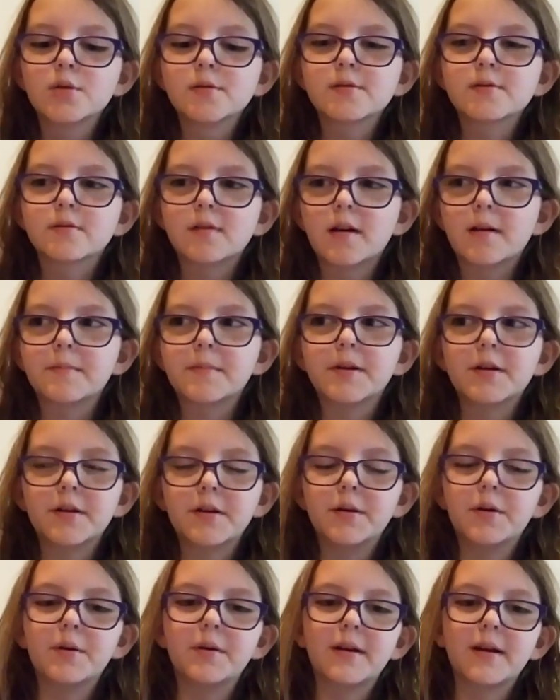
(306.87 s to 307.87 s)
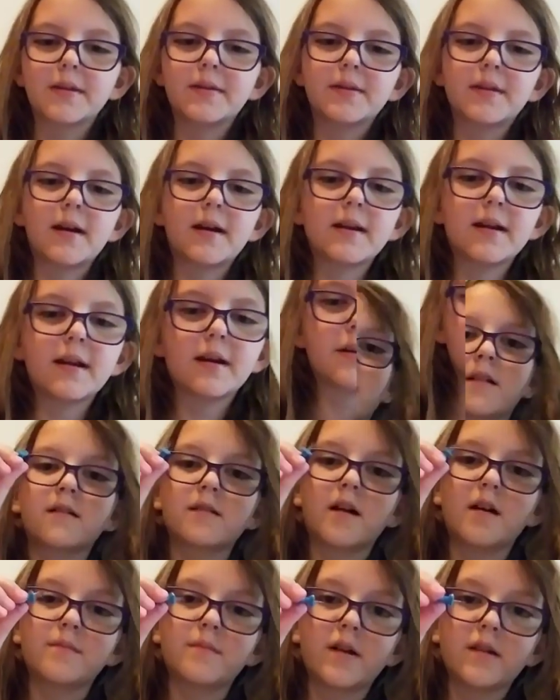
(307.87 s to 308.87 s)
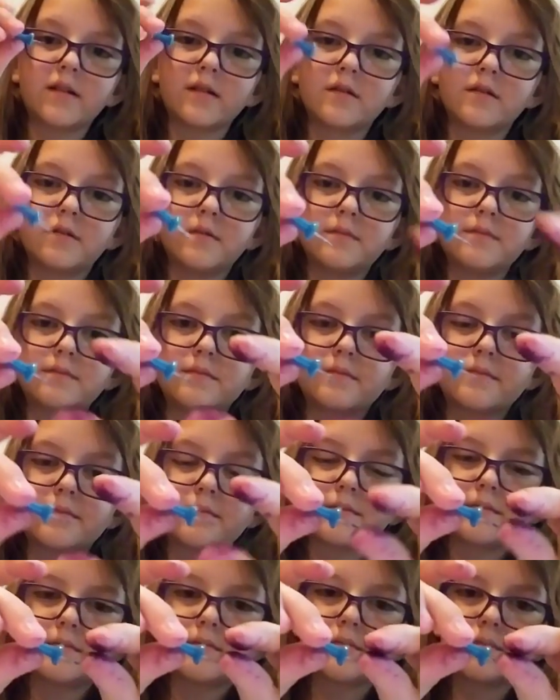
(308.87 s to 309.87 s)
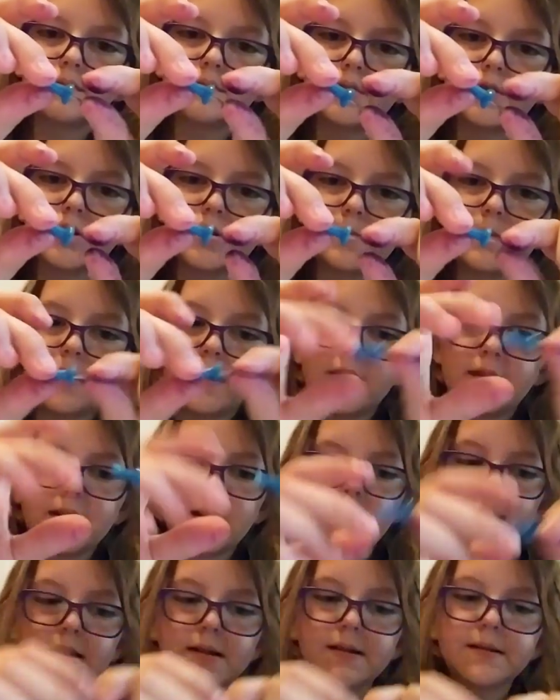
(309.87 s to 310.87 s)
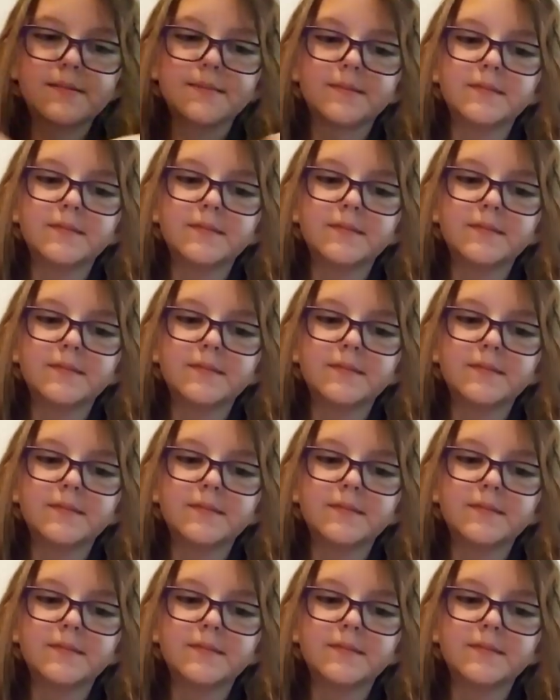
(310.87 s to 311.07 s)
So I'm going to go get that. I got my little push pin thing.